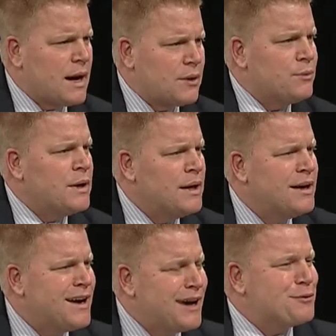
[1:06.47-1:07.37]
How do
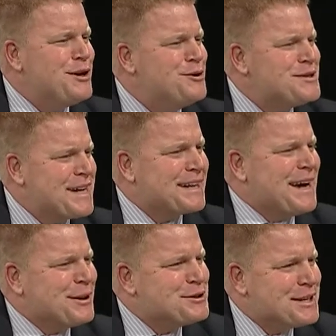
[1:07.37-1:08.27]
we use
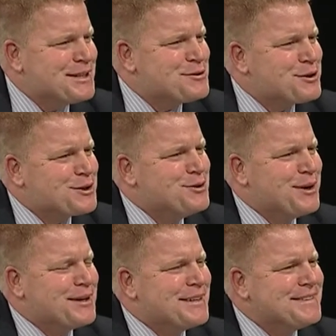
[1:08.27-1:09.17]
technology in District
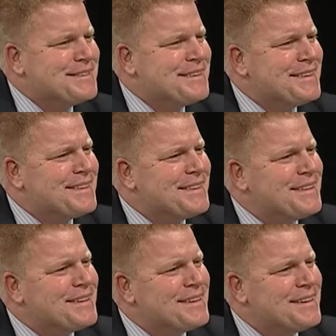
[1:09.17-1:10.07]
200?
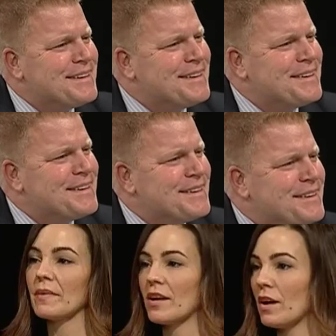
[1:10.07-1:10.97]
We use
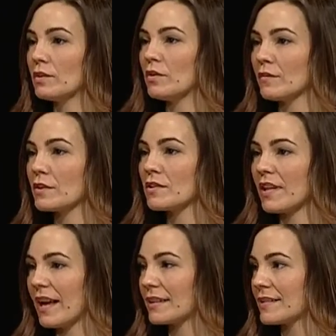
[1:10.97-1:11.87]
something called universal
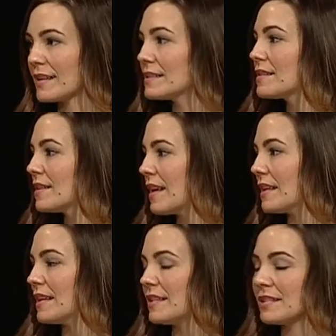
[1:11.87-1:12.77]
access
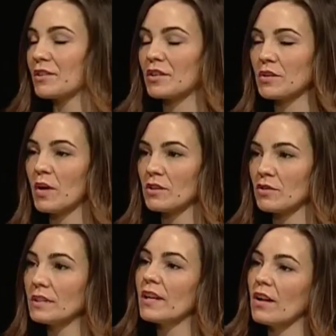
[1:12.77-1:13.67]
in District
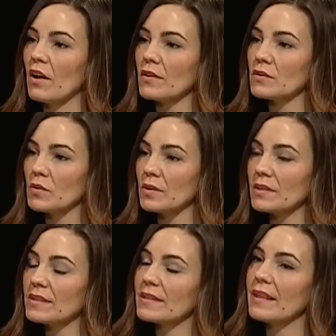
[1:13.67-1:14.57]
200 at all the
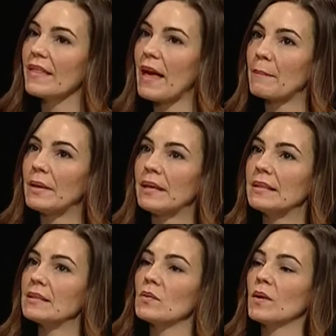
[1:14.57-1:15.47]
schools. That
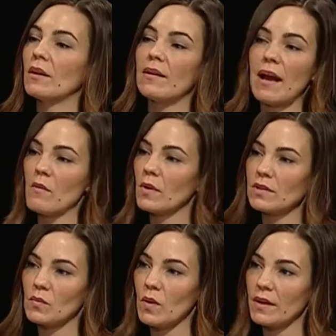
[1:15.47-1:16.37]
means we are not
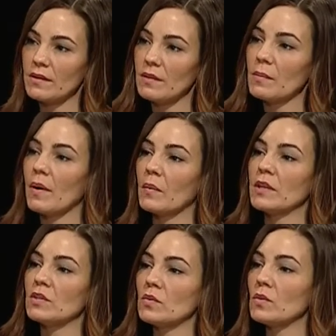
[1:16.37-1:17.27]
one-to-one, but we
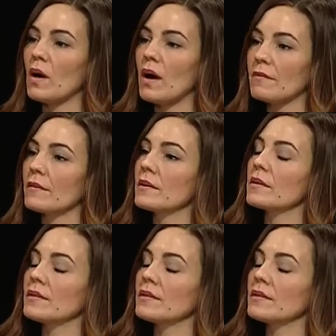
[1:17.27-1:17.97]
do offer